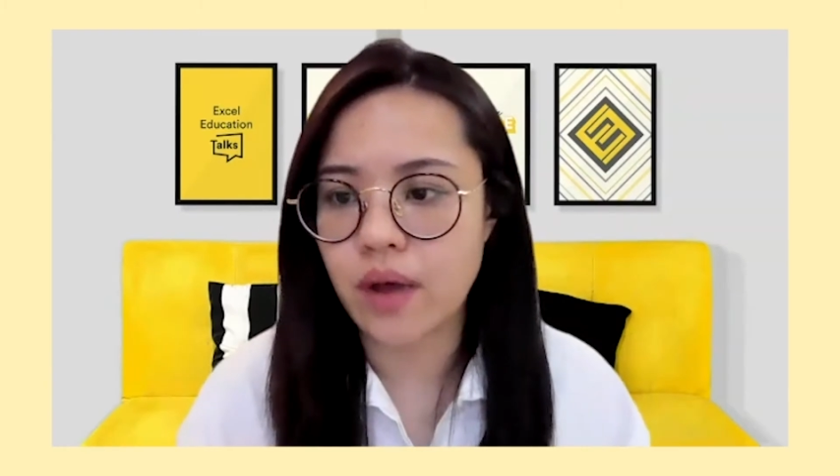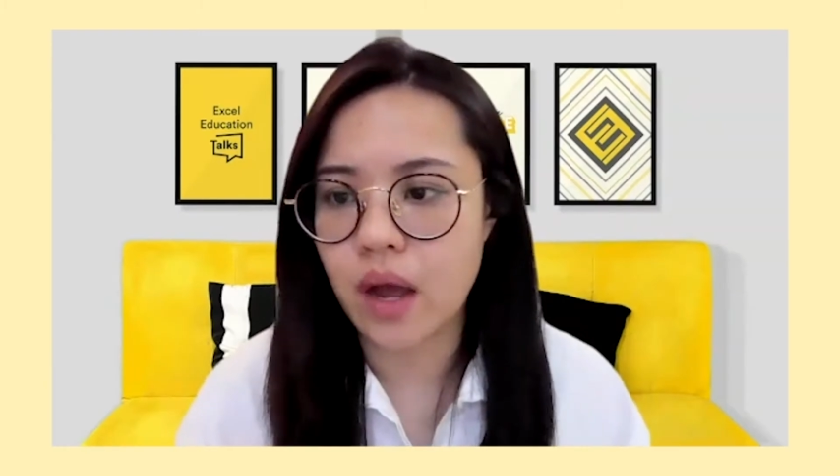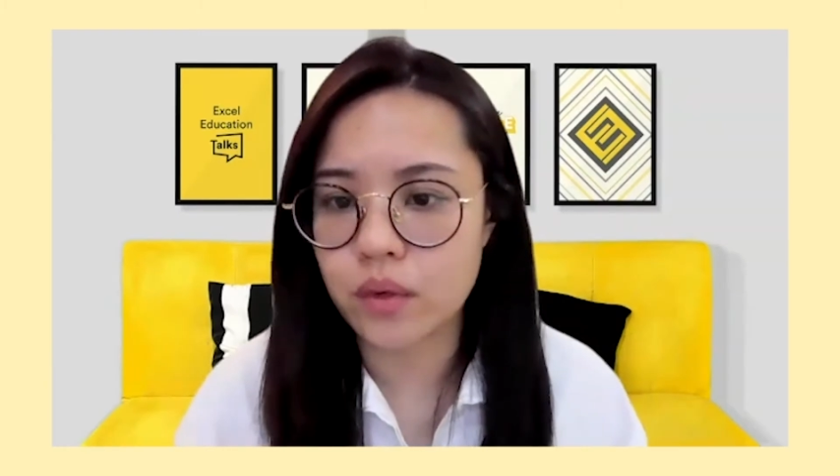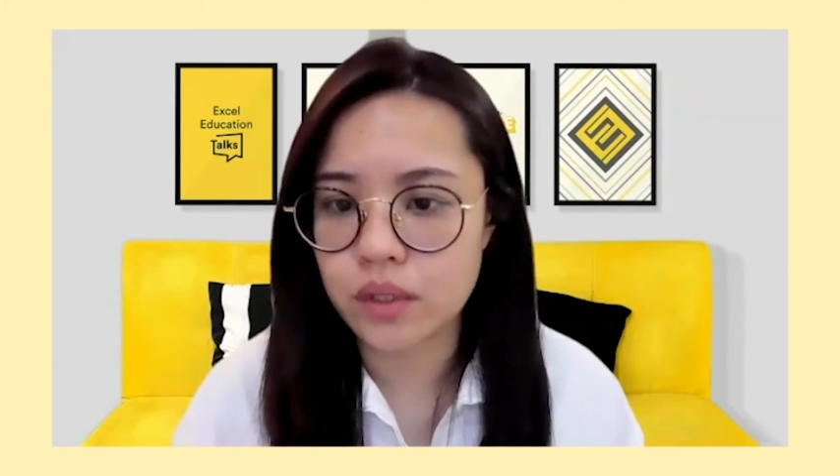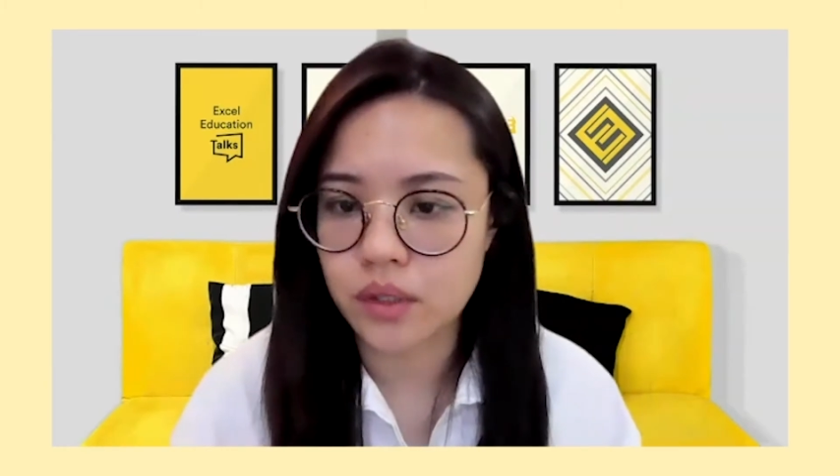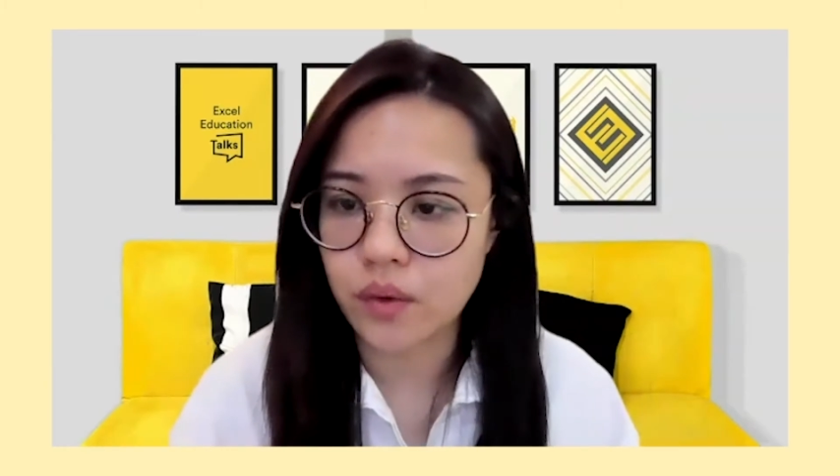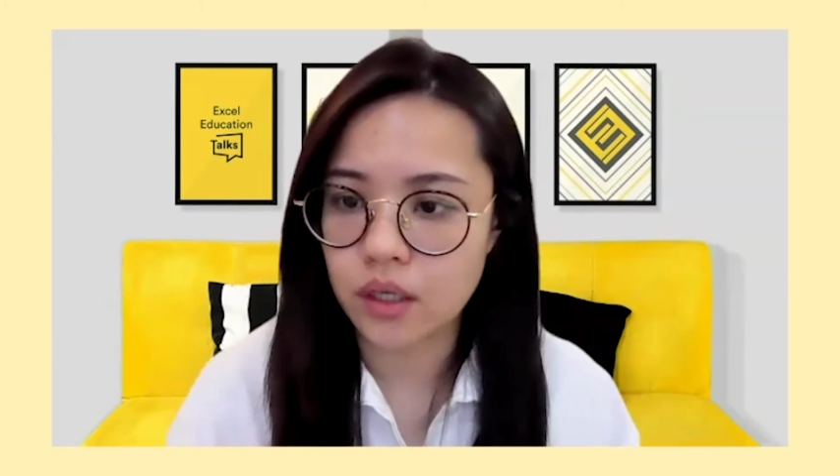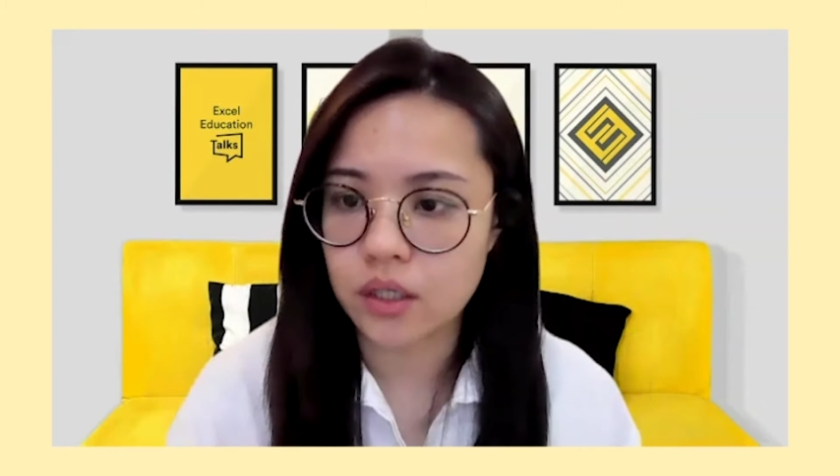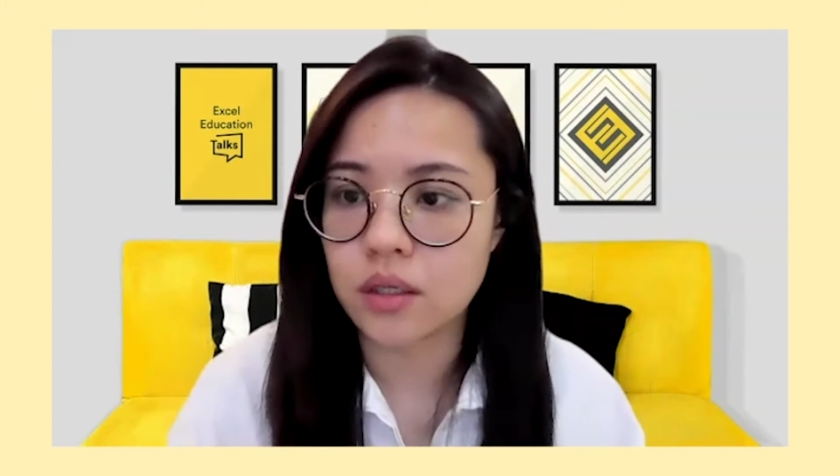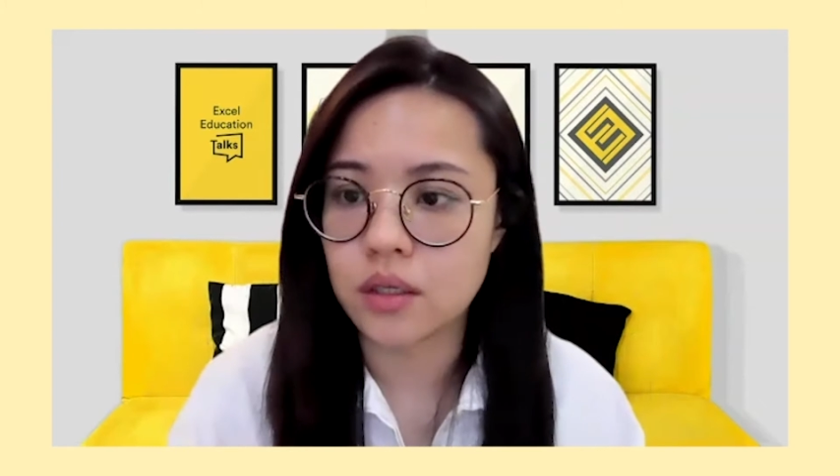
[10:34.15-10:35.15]
hours you
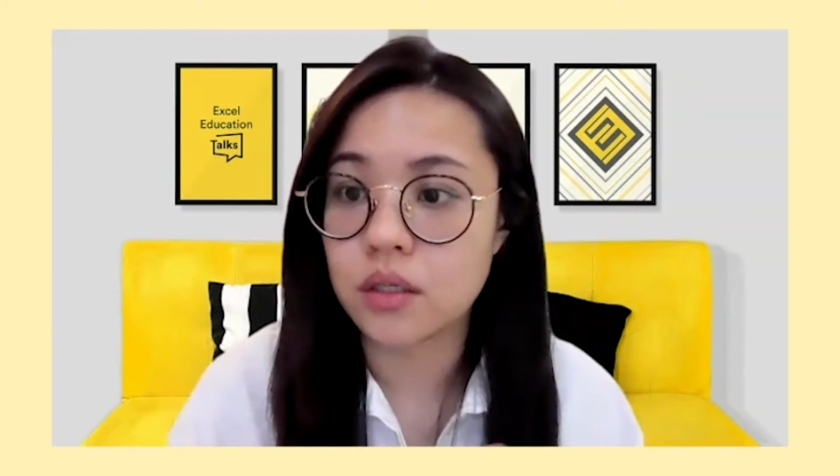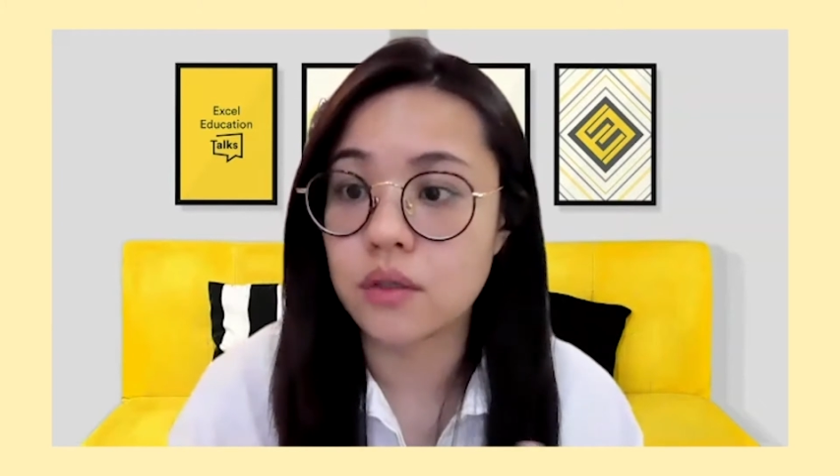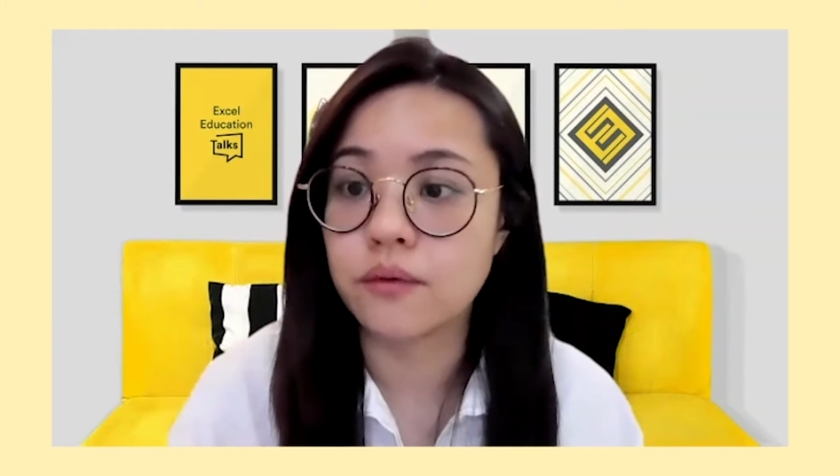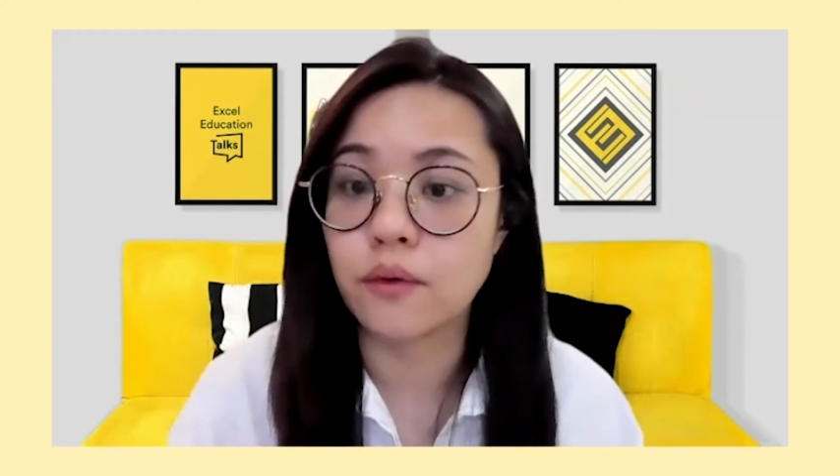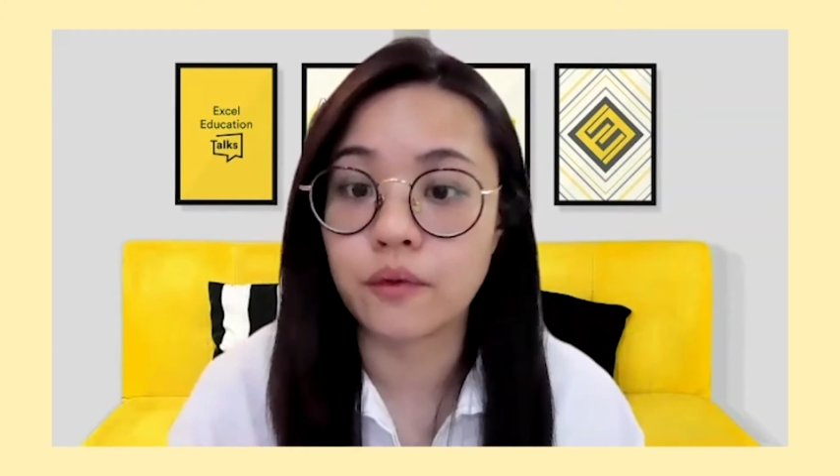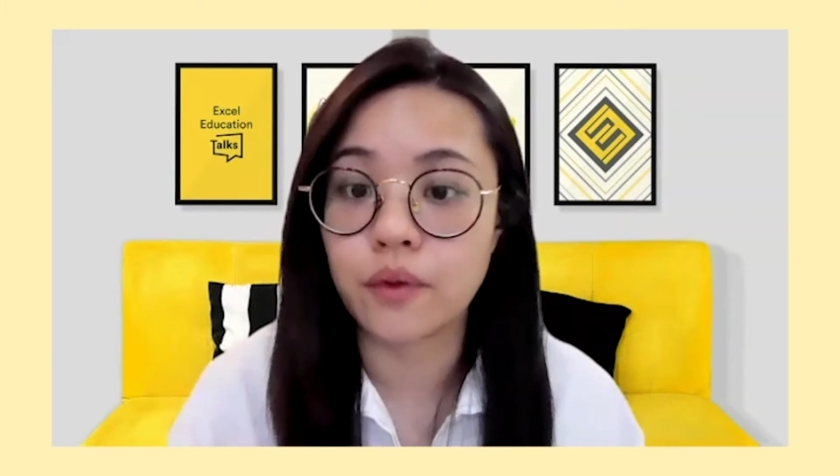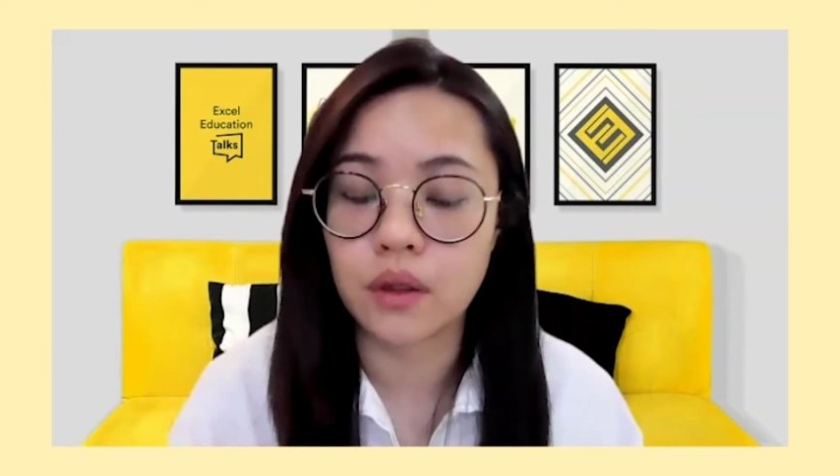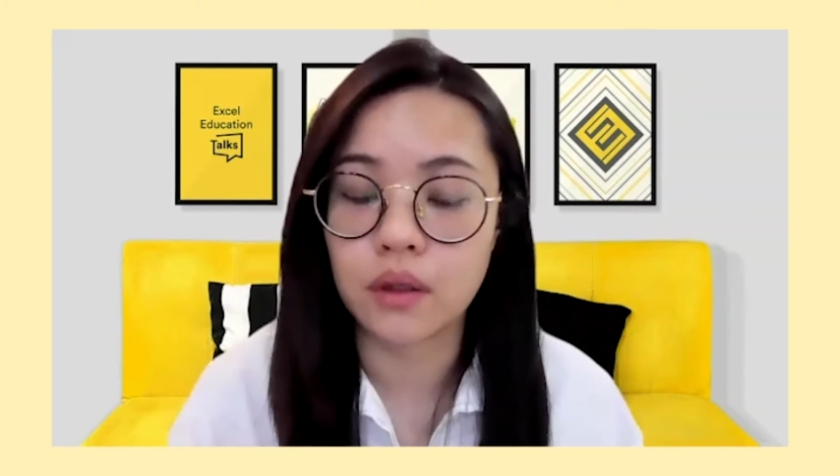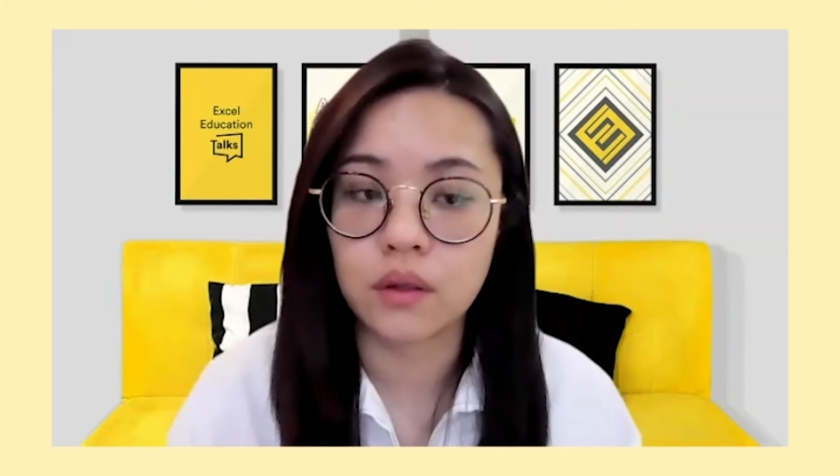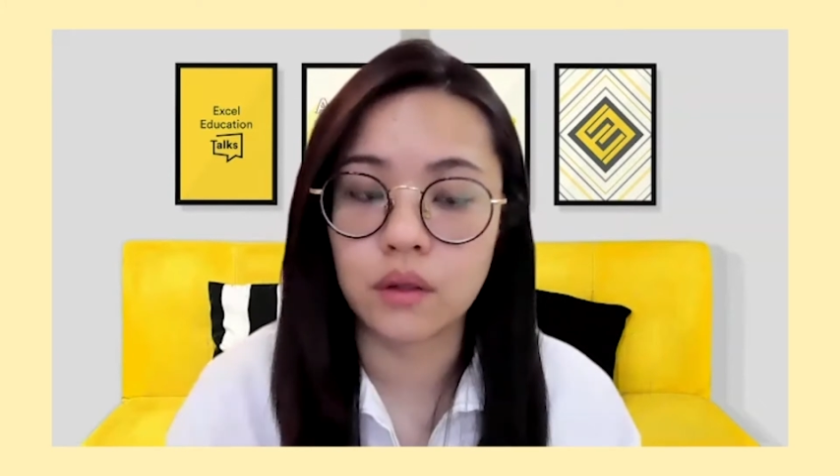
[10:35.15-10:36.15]
actually need to
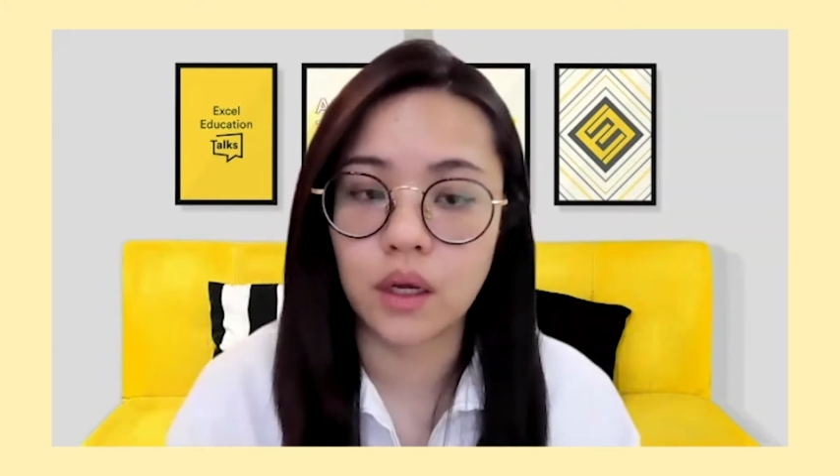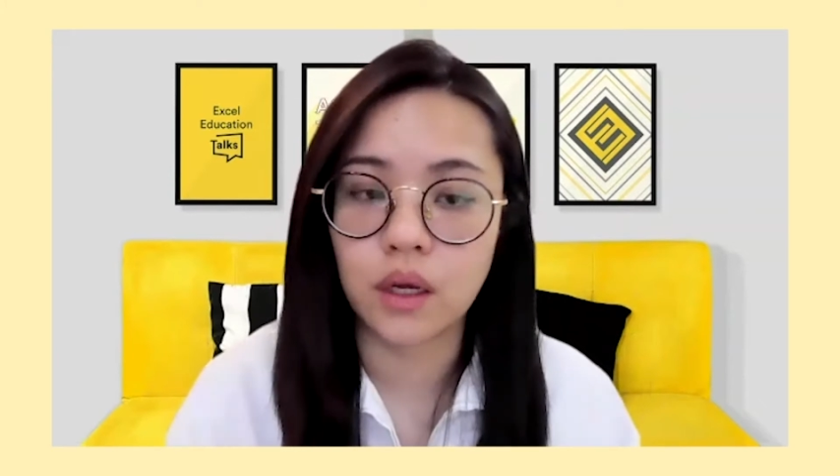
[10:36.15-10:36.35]
fulfill